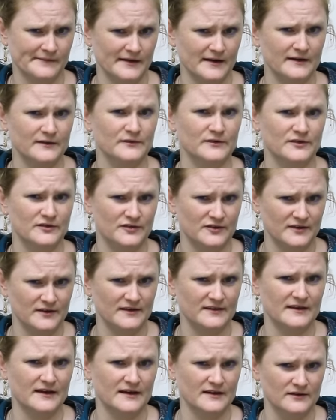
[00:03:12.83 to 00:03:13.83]
I would
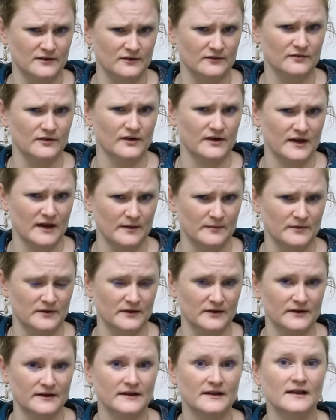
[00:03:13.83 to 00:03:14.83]
see that new
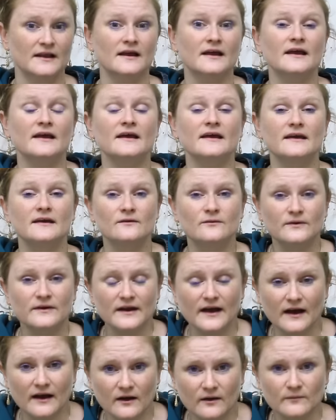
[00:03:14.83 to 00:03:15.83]
vocabulary. It
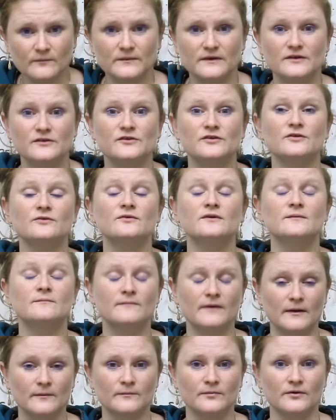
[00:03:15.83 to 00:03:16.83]
would help me to
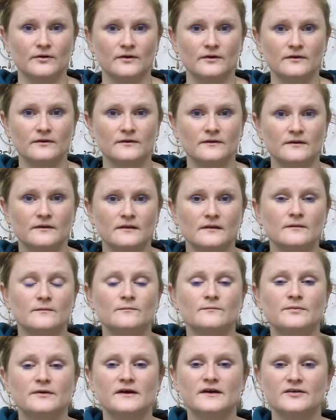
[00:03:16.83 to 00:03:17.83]
remember
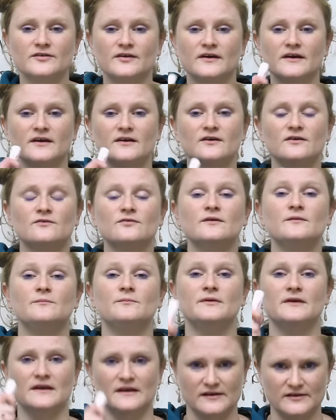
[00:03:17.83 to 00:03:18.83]
because I could
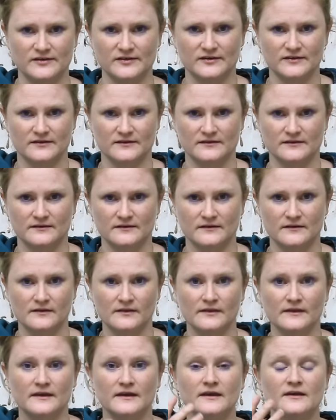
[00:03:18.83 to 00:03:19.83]
repeat.
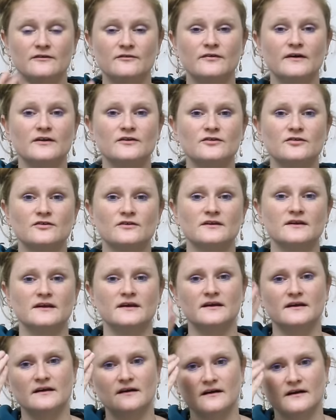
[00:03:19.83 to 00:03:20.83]

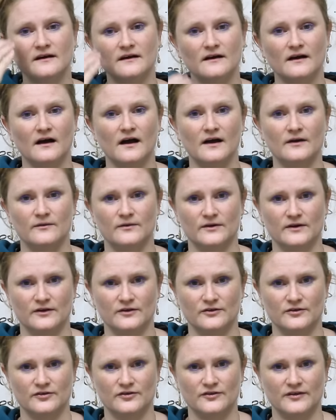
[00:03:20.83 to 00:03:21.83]
Eventually, I would
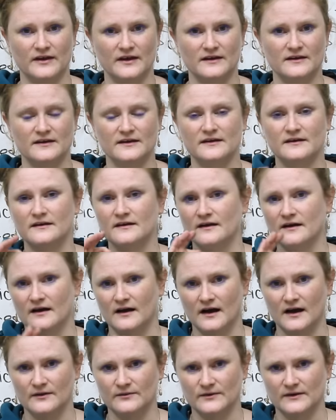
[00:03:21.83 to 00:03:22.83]
understand it.
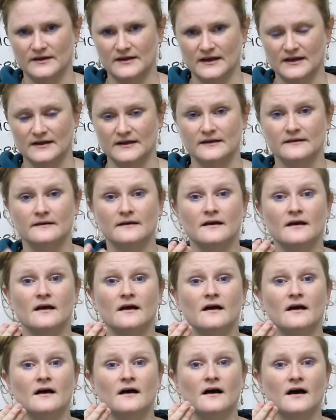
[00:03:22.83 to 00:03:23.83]
I would get it.
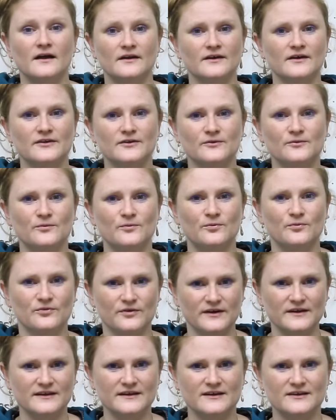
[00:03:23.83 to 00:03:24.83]
Another
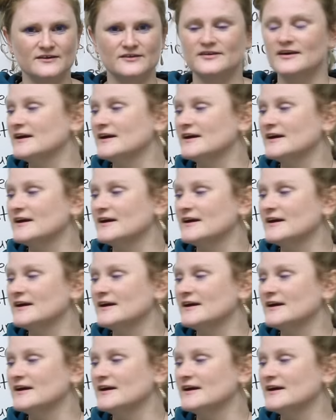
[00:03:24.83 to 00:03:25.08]
really good